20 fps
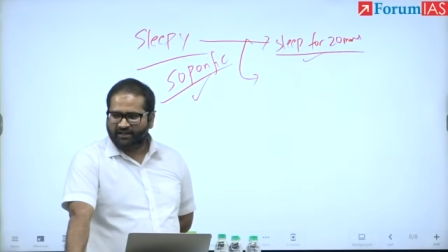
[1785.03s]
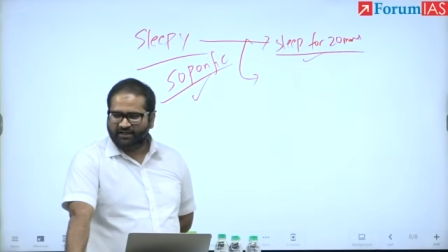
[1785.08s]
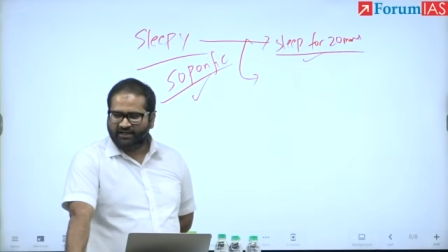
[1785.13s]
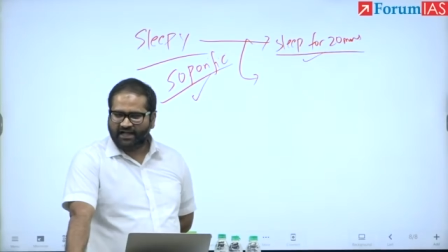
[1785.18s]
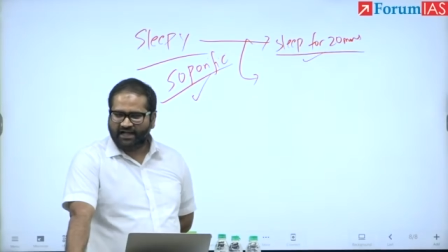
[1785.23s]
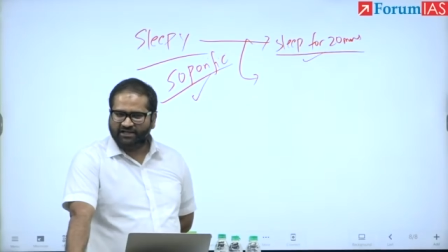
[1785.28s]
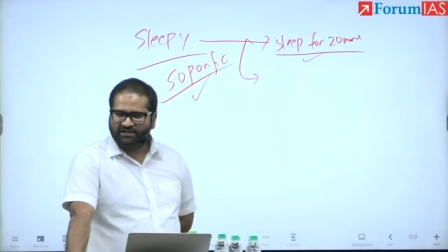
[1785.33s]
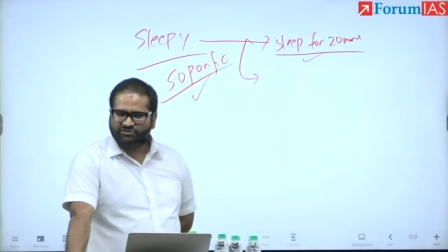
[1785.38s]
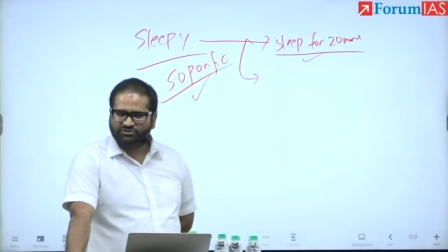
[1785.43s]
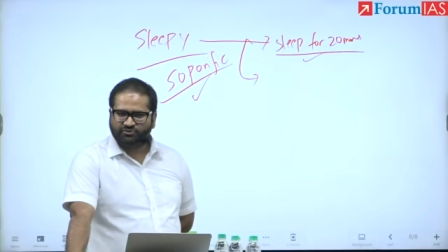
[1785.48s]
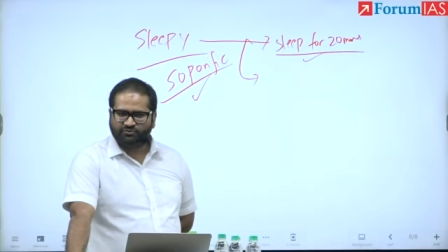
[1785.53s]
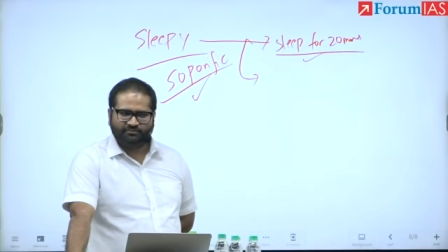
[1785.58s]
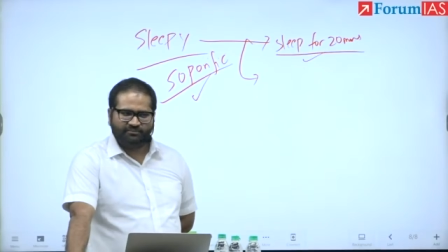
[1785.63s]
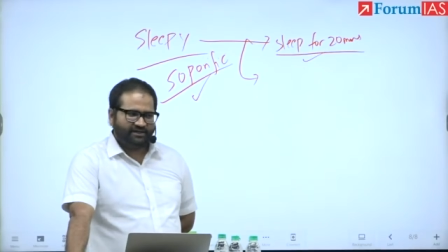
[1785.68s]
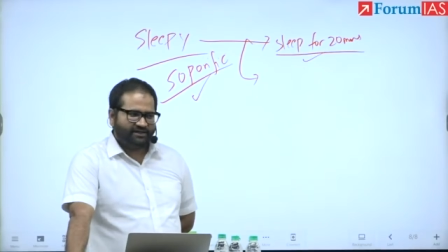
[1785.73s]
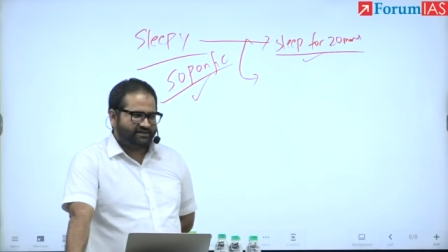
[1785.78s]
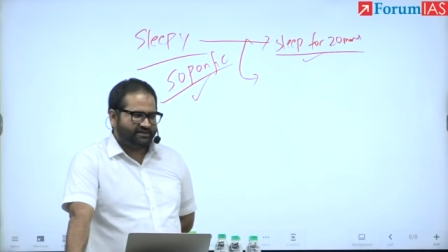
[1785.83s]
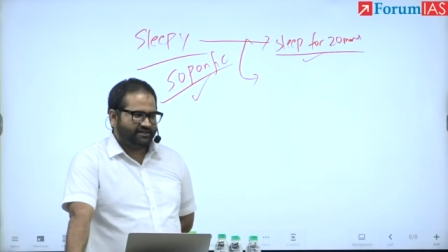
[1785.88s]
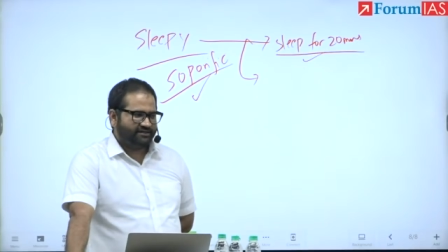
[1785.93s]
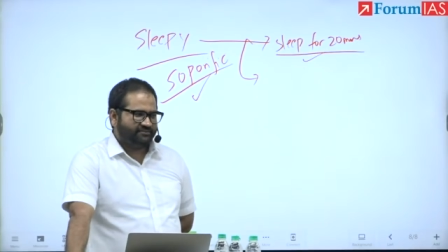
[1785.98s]
I used to
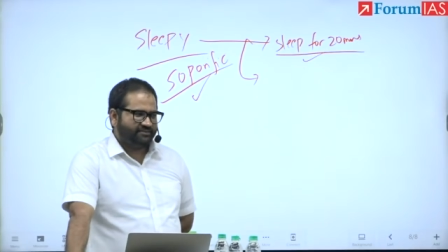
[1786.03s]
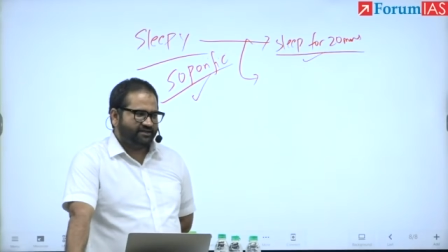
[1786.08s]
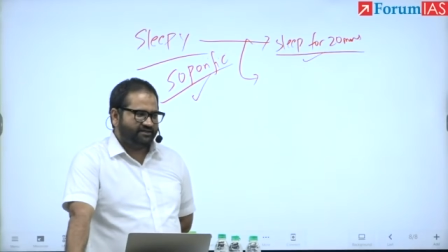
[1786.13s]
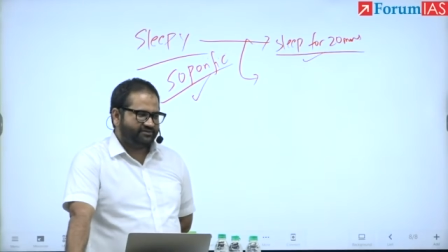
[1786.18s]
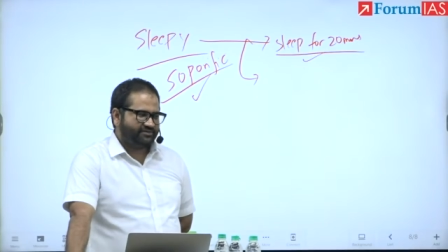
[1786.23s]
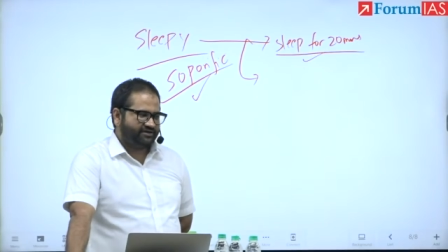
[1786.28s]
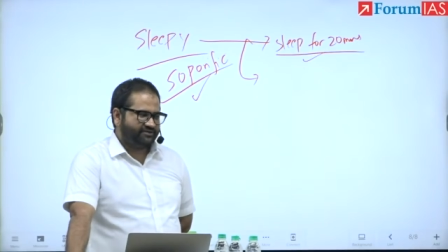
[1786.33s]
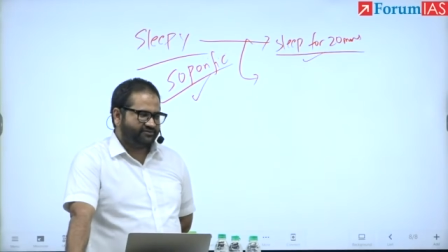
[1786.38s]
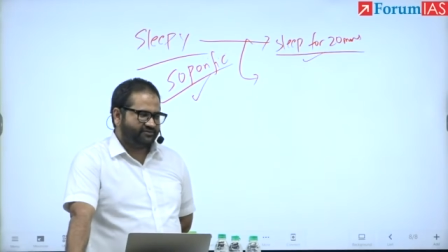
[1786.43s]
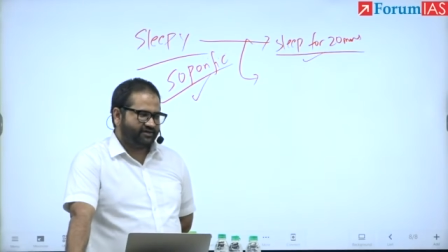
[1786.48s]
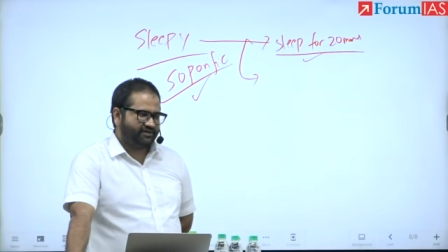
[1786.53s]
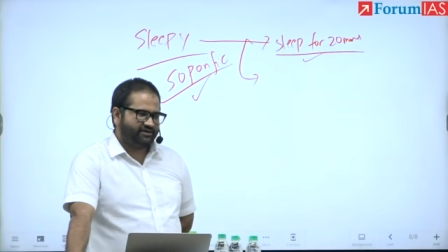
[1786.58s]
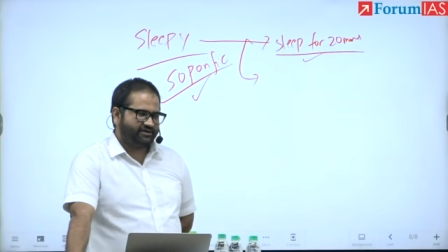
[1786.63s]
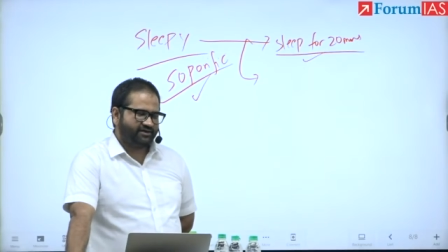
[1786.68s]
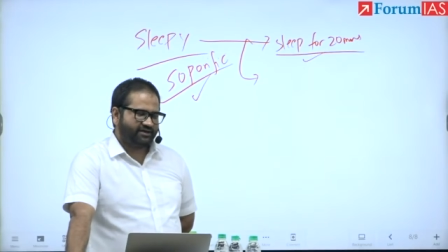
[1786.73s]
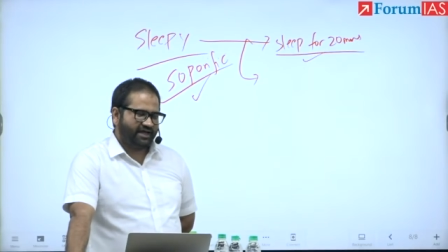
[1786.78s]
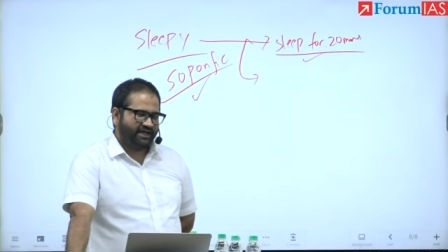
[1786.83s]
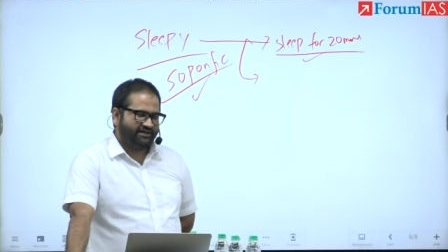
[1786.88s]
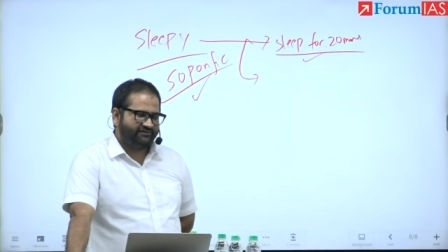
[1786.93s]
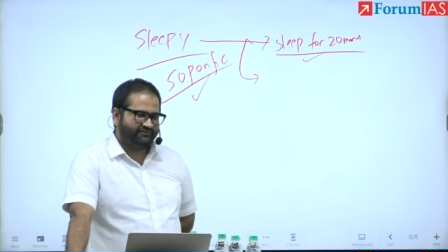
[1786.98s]
meet him, he said, sir,
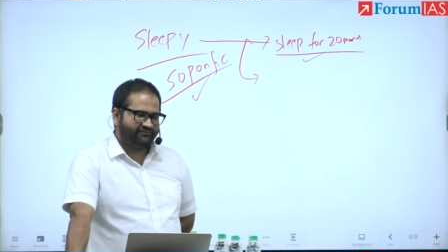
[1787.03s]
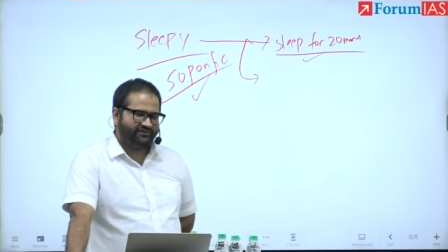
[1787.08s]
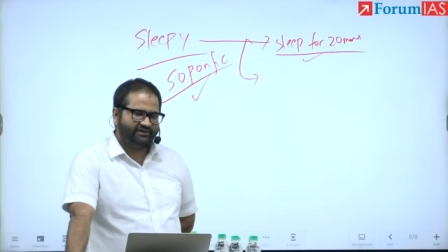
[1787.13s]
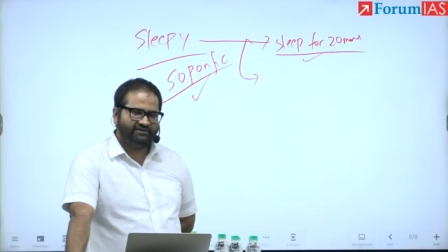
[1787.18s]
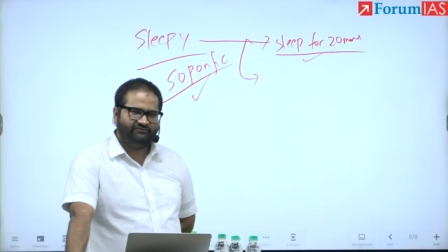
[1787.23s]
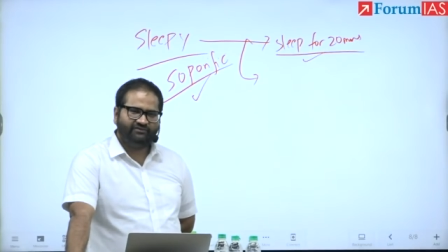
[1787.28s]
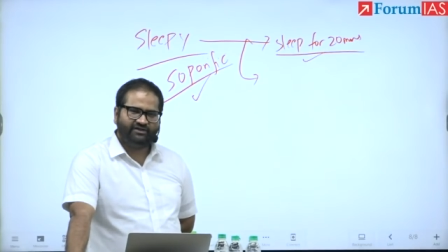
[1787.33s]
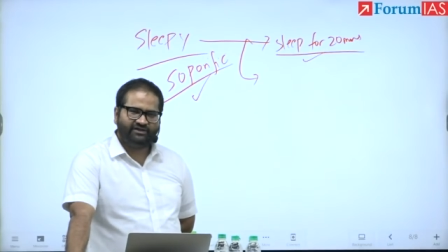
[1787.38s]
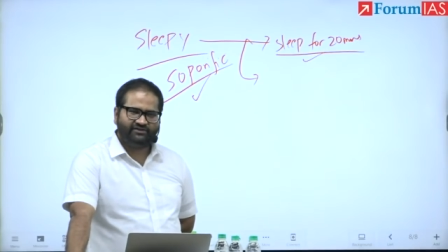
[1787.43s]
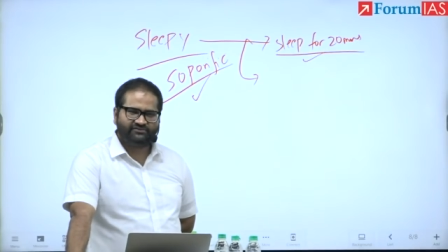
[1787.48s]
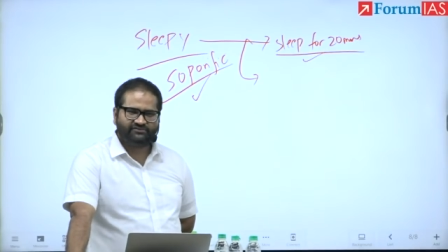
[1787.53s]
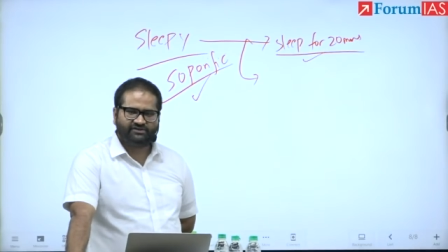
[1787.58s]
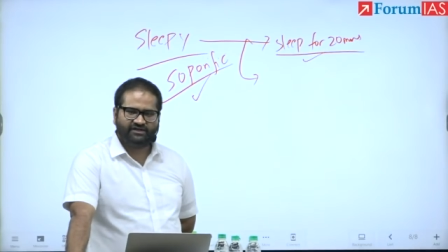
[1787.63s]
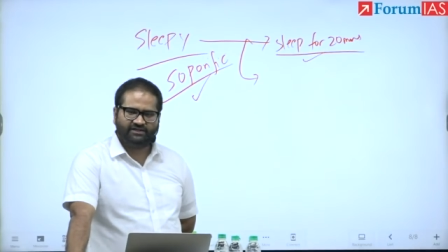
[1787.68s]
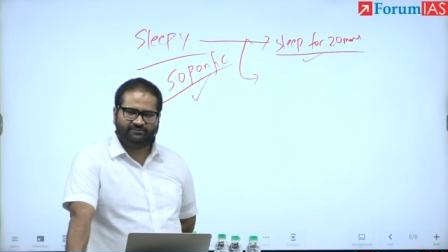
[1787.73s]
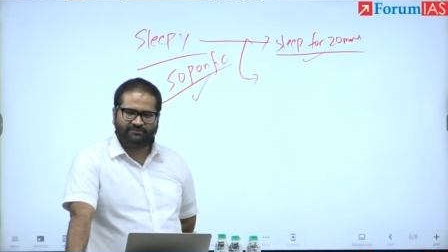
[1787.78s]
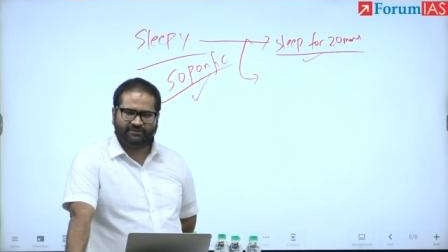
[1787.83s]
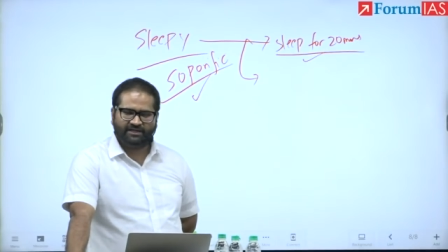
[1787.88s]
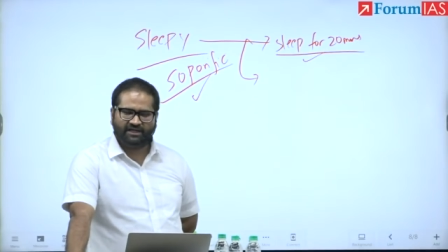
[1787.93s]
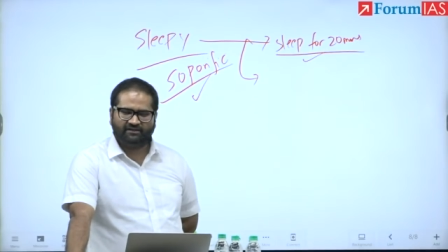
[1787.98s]
I feel very
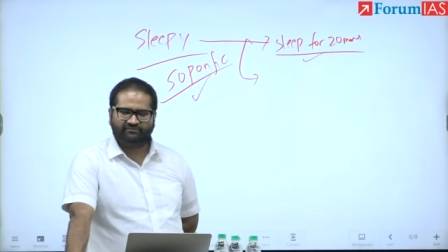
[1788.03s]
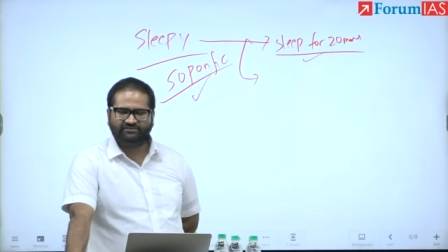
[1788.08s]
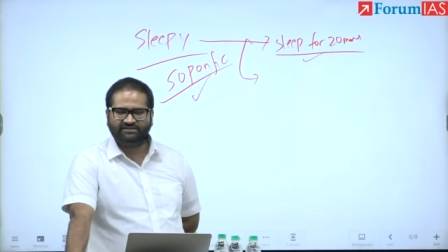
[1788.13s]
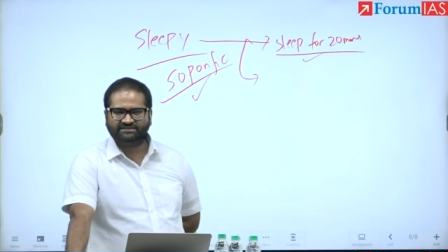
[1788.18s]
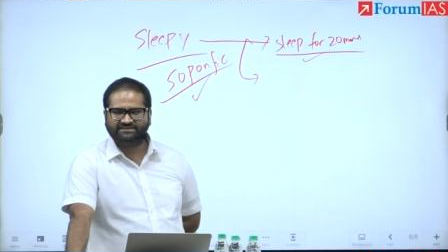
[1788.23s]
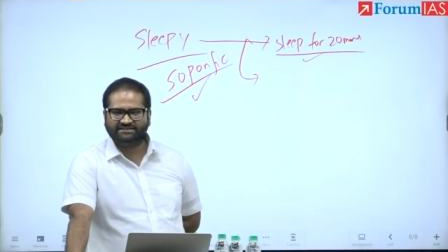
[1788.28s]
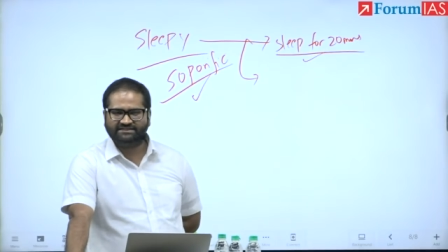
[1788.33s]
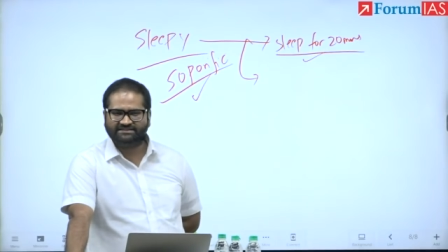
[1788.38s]
sleepy after,